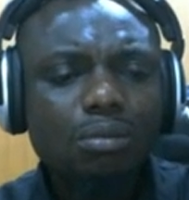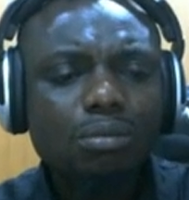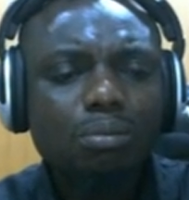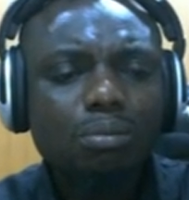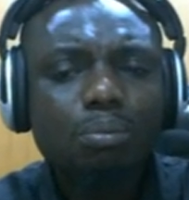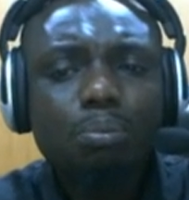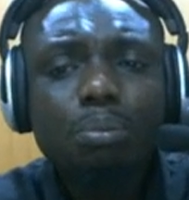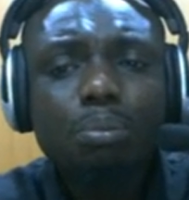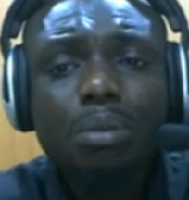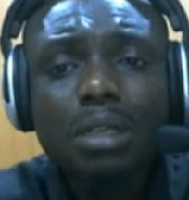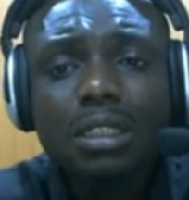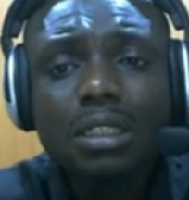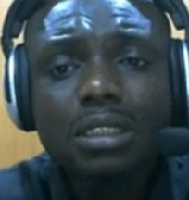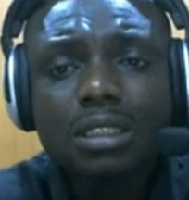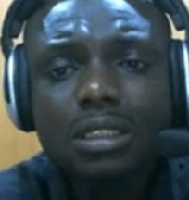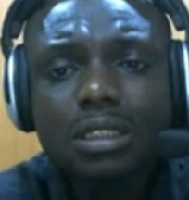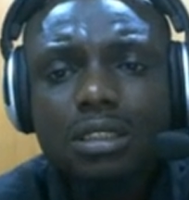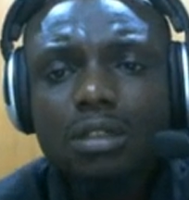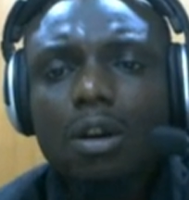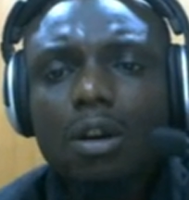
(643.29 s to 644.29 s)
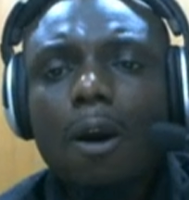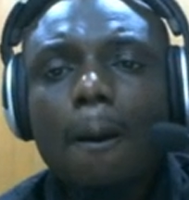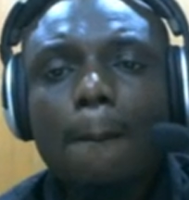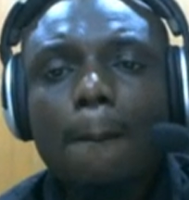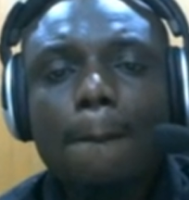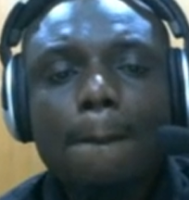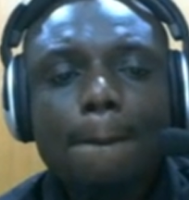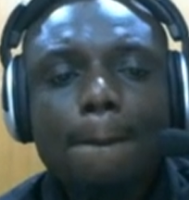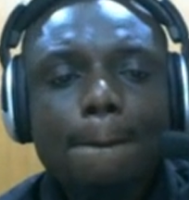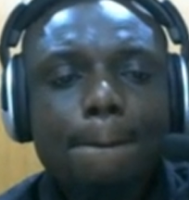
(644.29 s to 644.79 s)
mix up
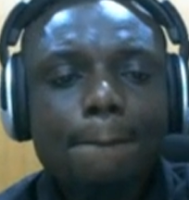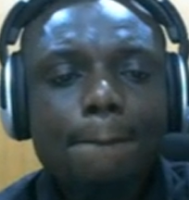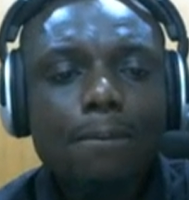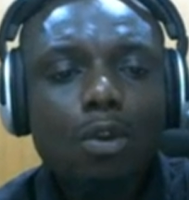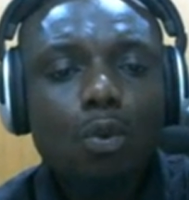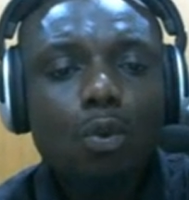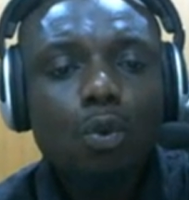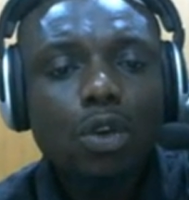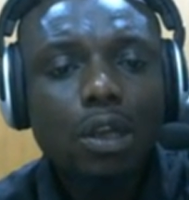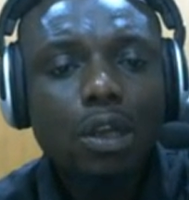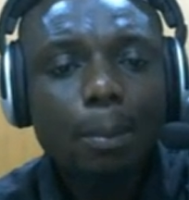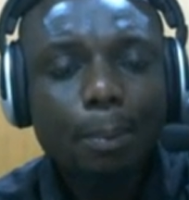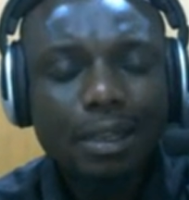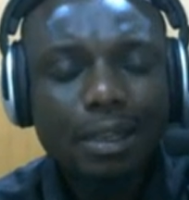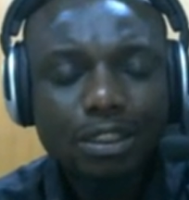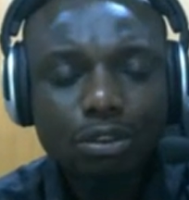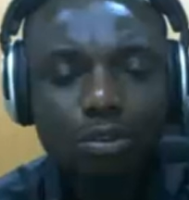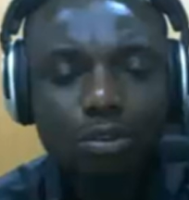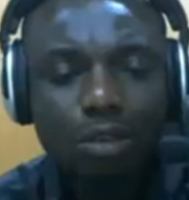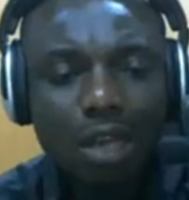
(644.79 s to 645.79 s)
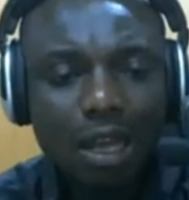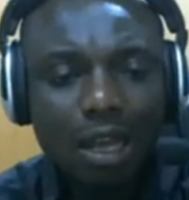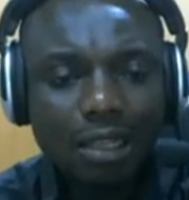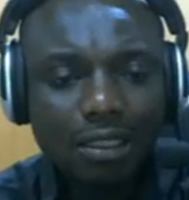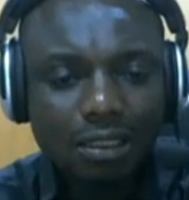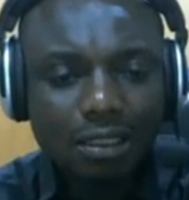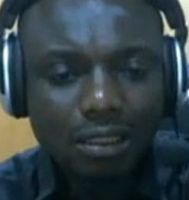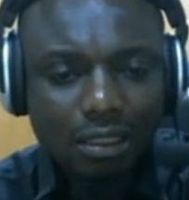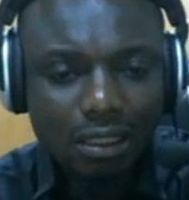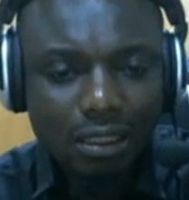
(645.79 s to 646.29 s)
with your particular
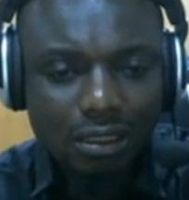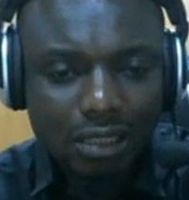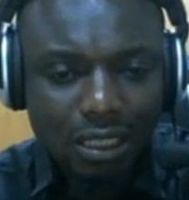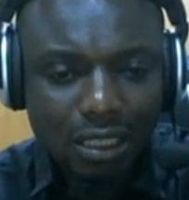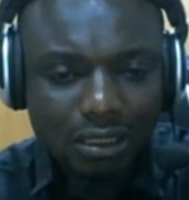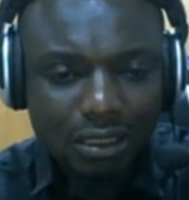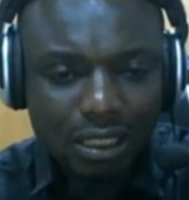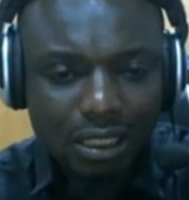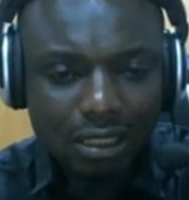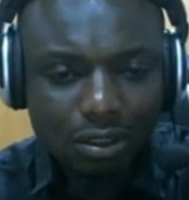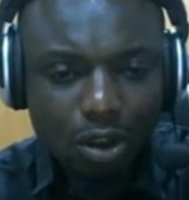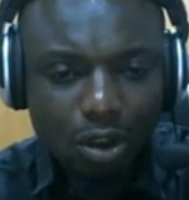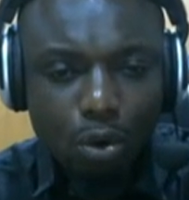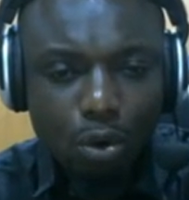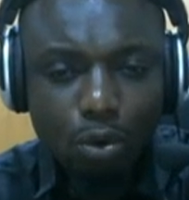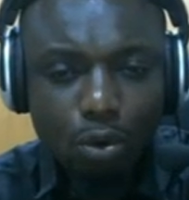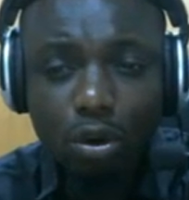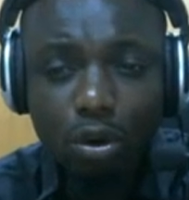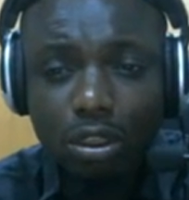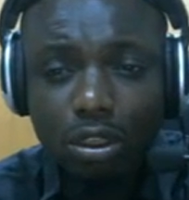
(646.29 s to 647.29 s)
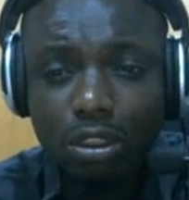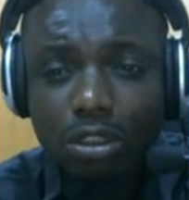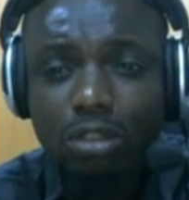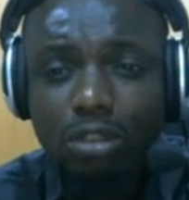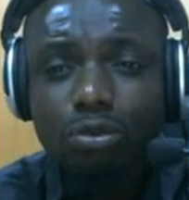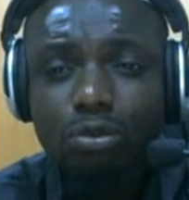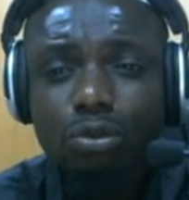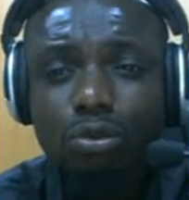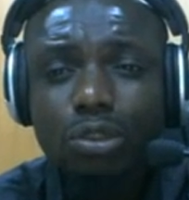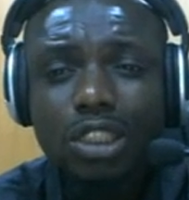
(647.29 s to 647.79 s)
data set or
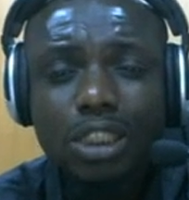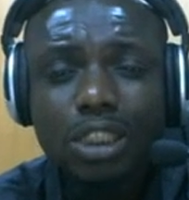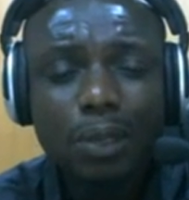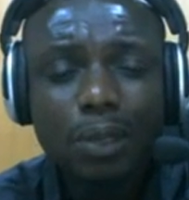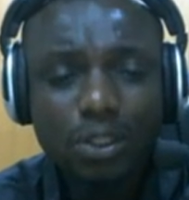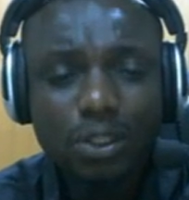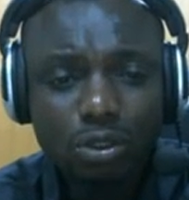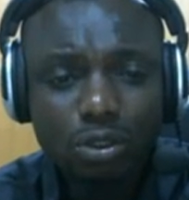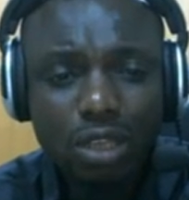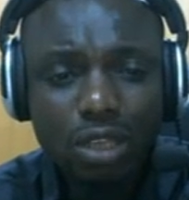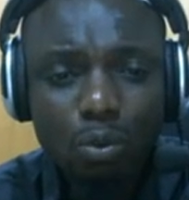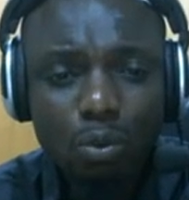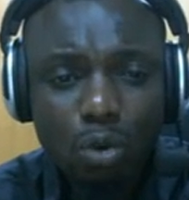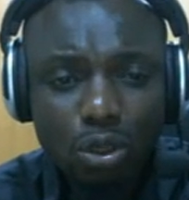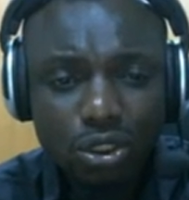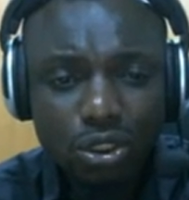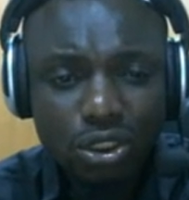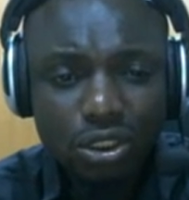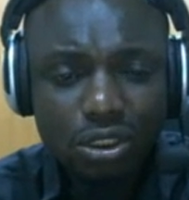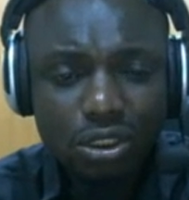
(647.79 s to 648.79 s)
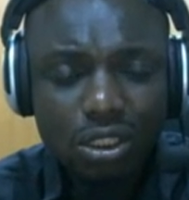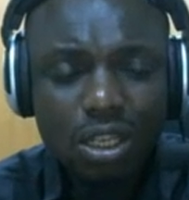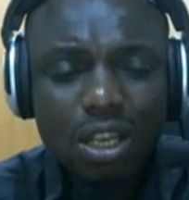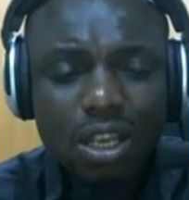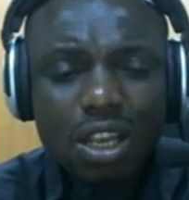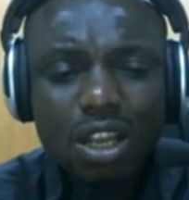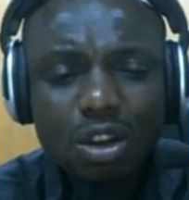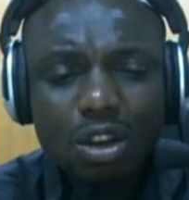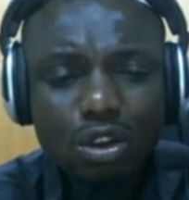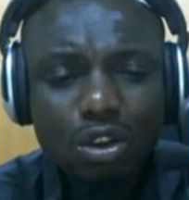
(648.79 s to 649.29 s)
on this particular worksheet,
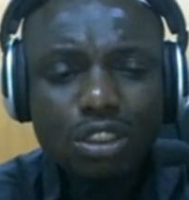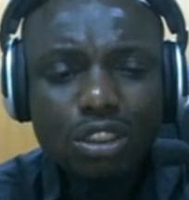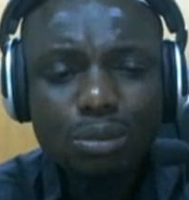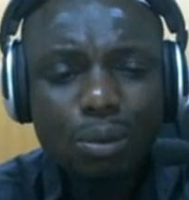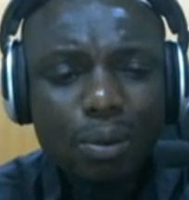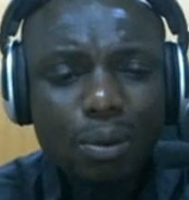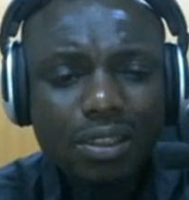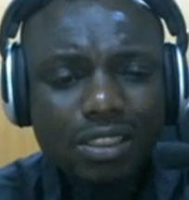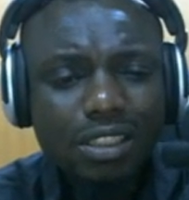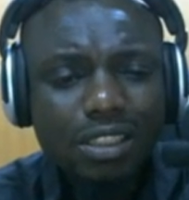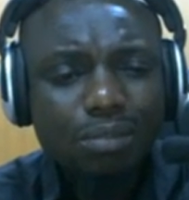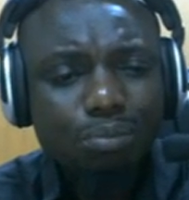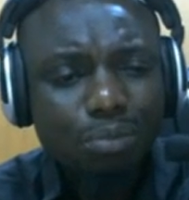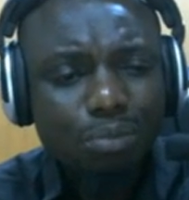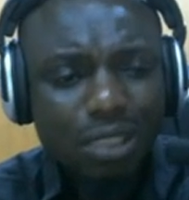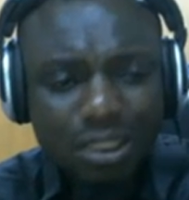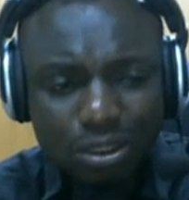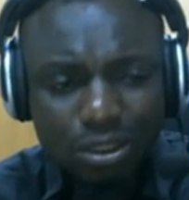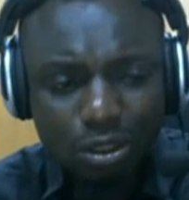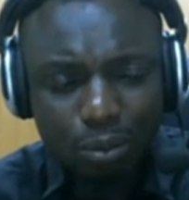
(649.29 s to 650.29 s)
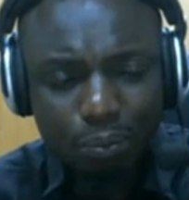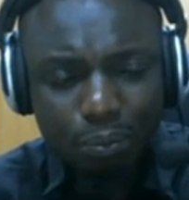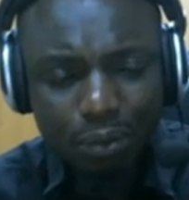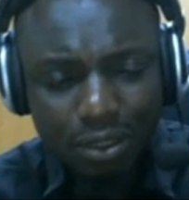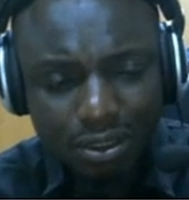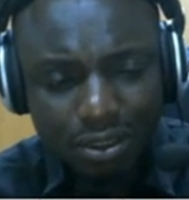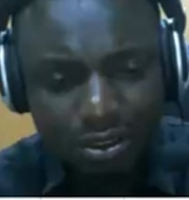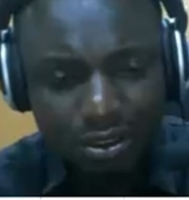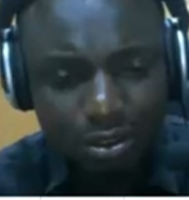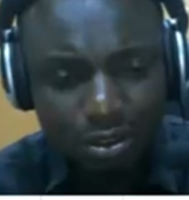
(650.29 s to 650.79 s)
because the moment it mix up,
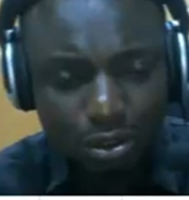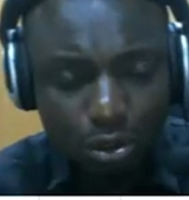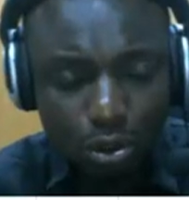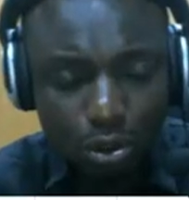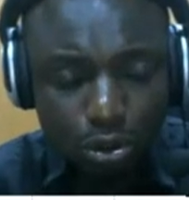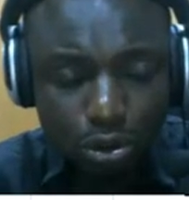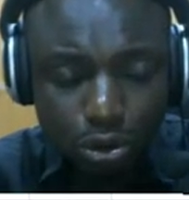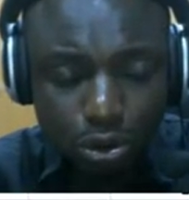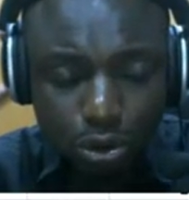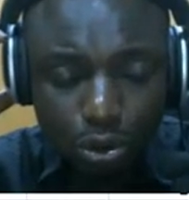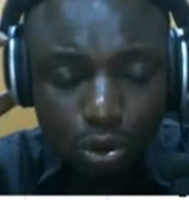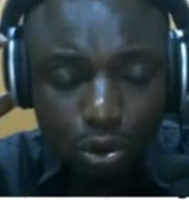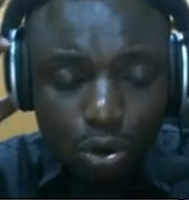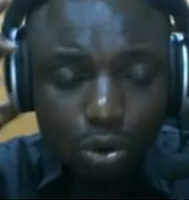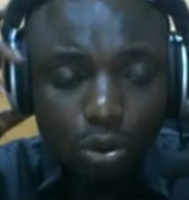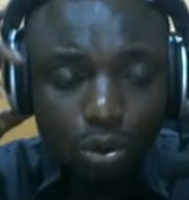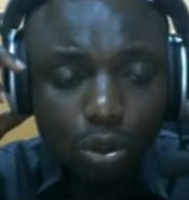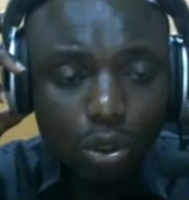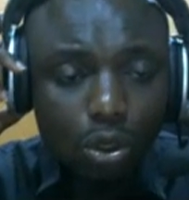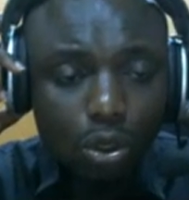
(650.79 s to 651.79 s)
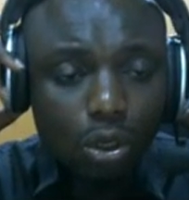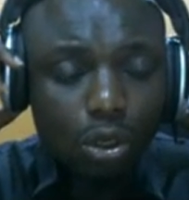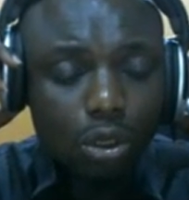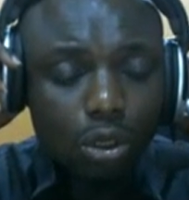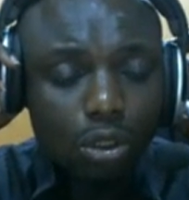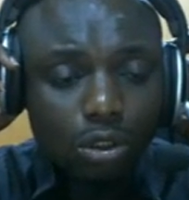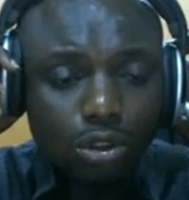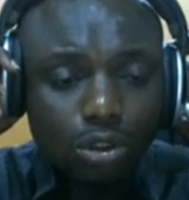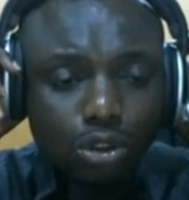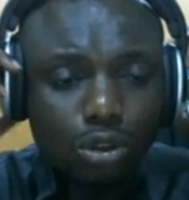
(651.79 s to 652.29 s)
it looks so
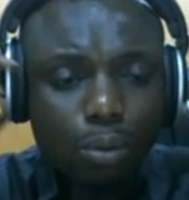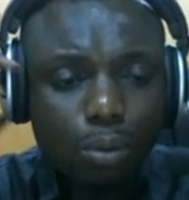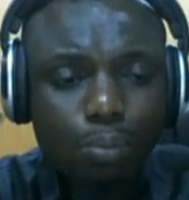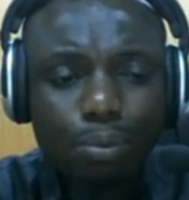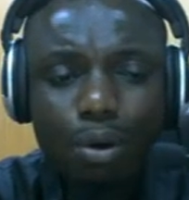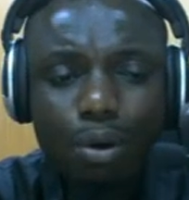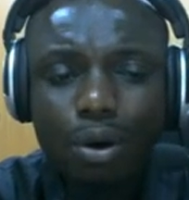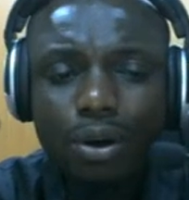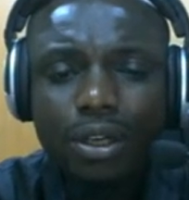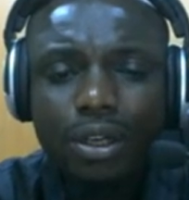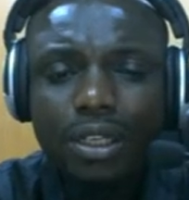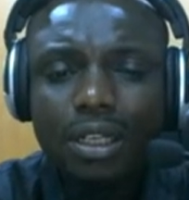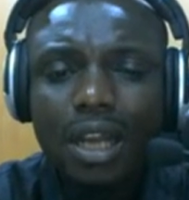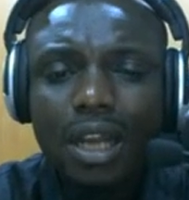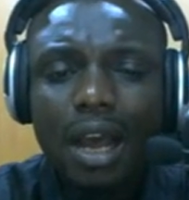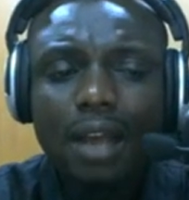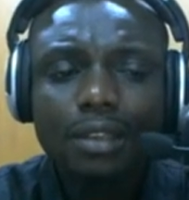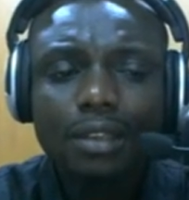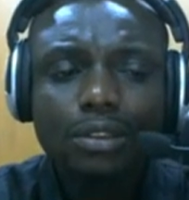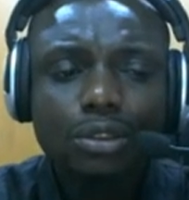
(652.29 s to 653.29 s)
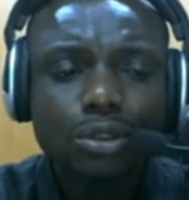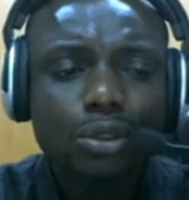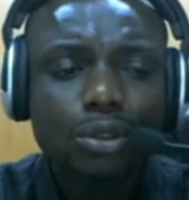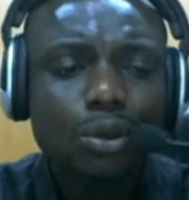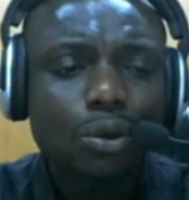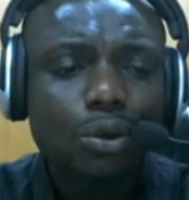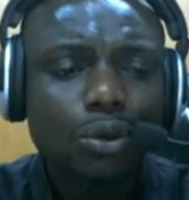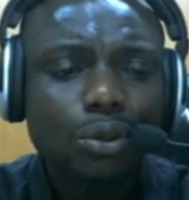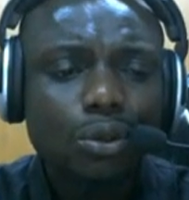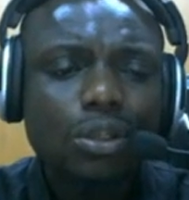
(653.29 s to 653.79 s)
boring and
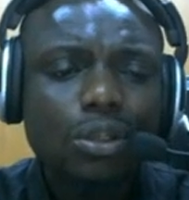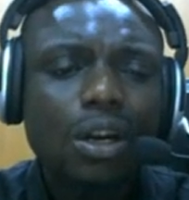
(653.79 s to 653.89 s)
so